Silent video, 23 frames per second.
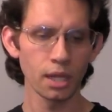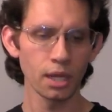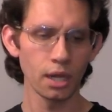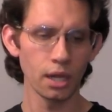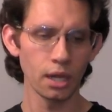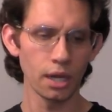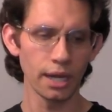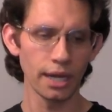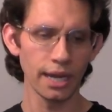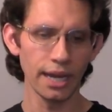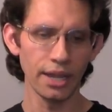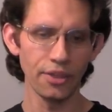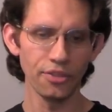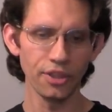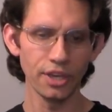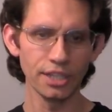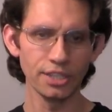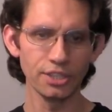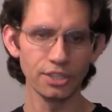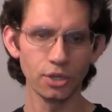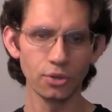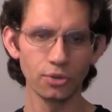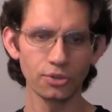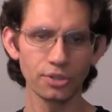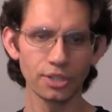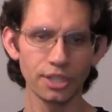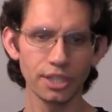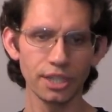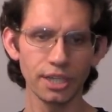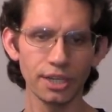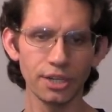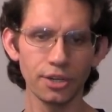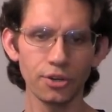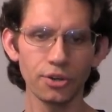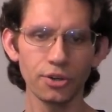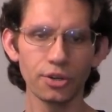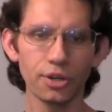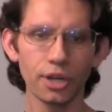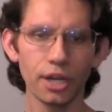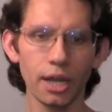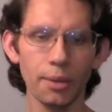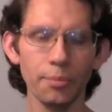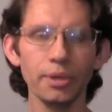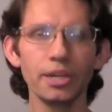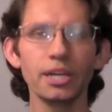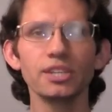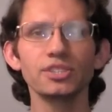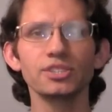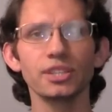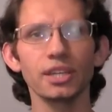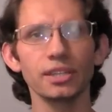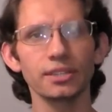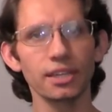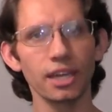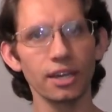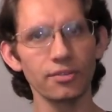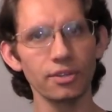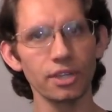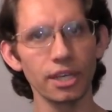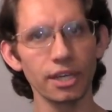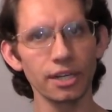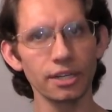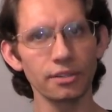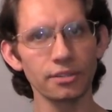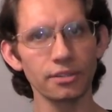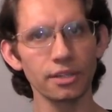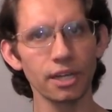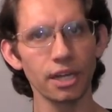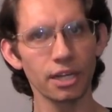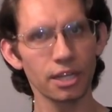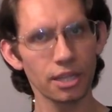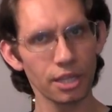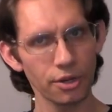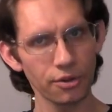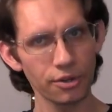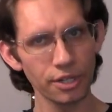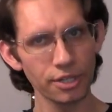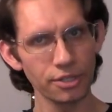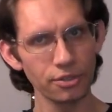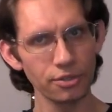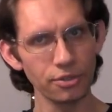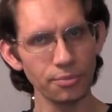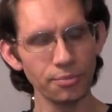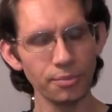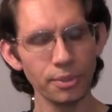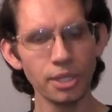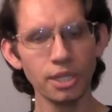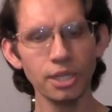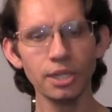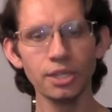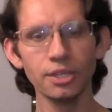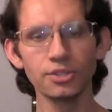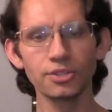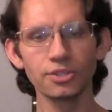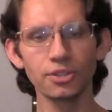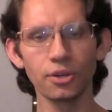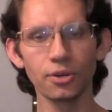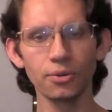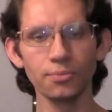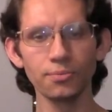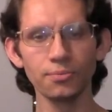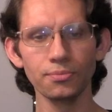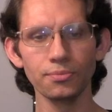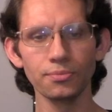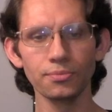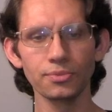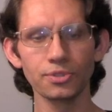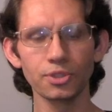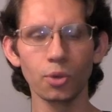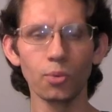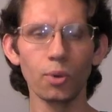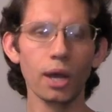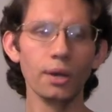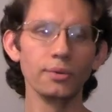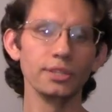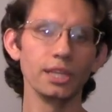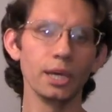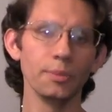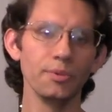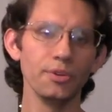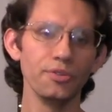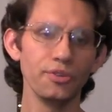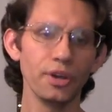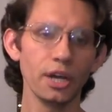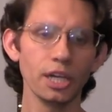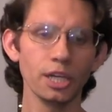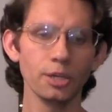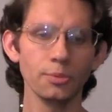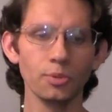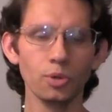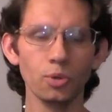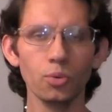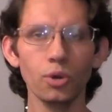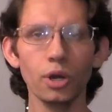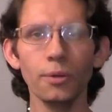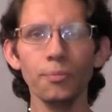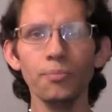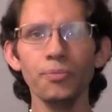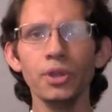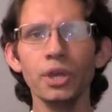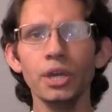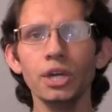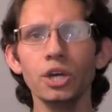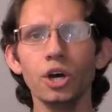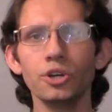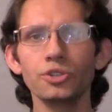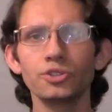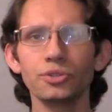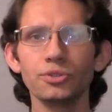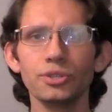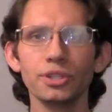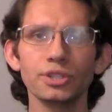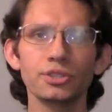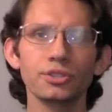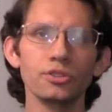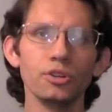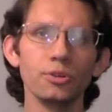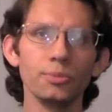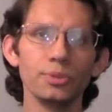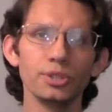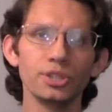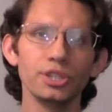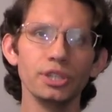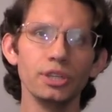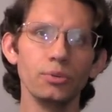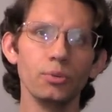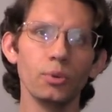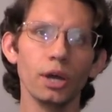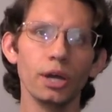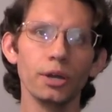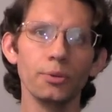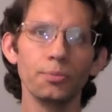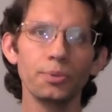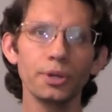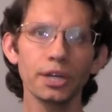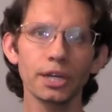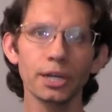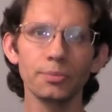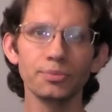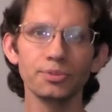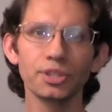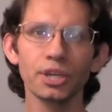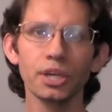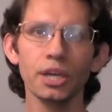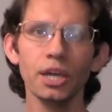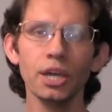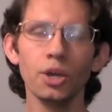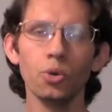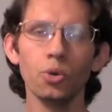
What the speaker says: and they don't get, and because of that, they have a lot of clarity to them. So why would that be valuable? Well, on traditional machine wound pickups,